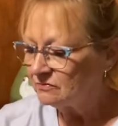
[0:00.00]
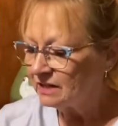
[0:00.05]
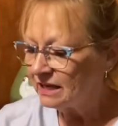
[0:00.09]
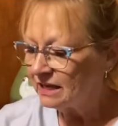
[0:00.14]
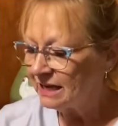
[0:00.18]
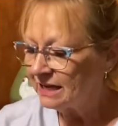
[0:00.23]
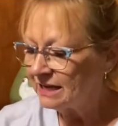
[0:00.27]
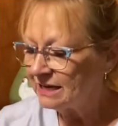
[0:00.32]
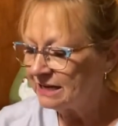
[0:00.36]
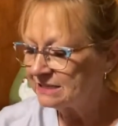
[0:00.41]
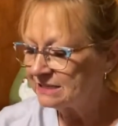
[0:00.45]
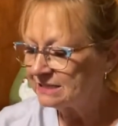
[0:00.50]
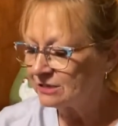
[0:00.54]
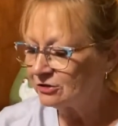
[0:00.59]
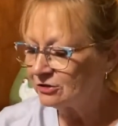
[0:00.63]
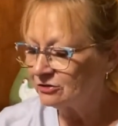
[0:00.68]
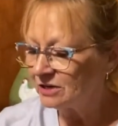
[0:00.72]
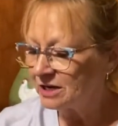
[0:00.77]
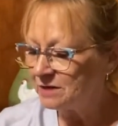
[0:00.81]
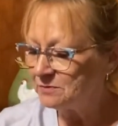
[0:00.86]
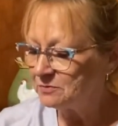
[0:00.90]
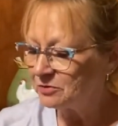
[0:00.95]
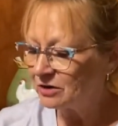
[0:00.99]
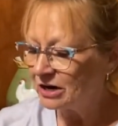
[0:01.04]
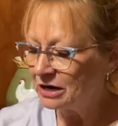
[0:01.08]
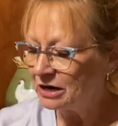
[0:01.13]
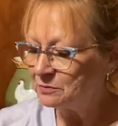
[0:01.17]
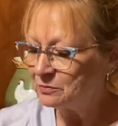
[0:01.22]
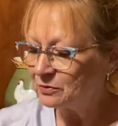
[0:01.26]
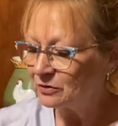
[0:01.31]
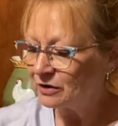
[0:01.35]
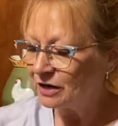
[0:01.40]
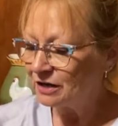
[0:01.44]
And it's a Greenbrier
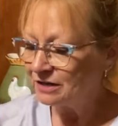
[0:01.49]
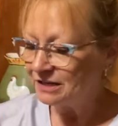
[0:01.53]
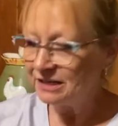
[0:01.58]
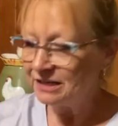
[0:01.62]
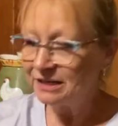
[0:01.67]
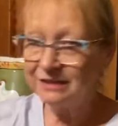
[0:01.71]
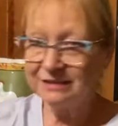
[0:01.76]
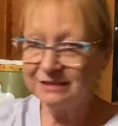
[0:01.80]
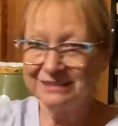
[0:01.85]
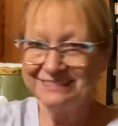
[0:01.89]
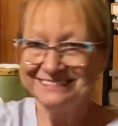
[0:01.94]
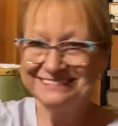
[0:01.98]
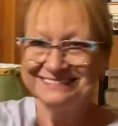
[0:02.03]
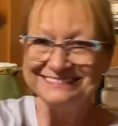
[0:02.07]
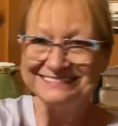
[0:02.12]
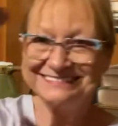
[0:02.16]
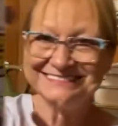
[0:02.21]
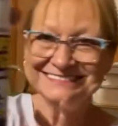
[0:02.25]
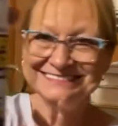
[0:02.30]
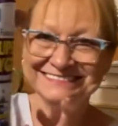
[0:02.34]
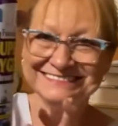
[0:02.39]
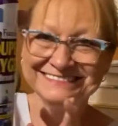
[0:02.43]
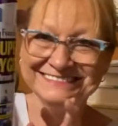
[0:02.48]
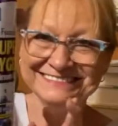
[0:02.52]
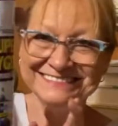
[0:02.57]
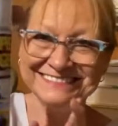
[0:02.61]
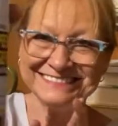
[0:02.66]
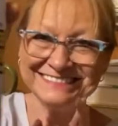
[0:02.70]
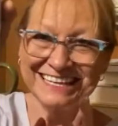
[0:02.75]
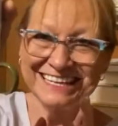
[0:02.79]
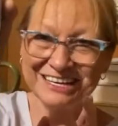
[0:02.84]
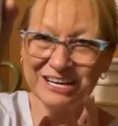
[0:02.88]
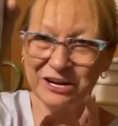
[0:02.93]
product.
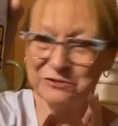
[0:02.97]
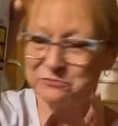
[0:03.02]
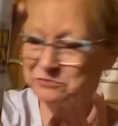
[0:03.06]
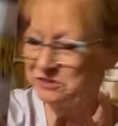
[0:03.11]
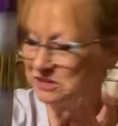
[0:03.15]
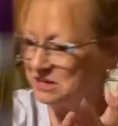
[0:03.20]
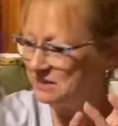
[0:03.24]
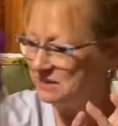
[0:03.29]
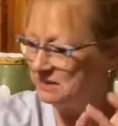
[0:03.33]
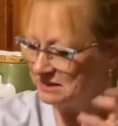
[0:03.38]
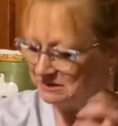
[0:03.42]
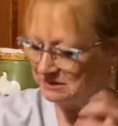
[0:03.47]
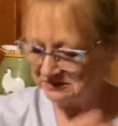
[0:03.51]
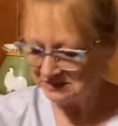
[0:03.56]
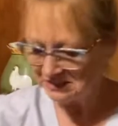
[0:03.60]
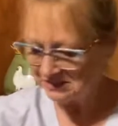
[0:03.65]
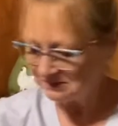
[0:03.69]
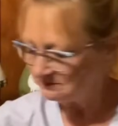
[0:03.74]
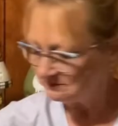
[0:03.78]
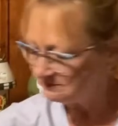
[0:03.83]
So I got one of those.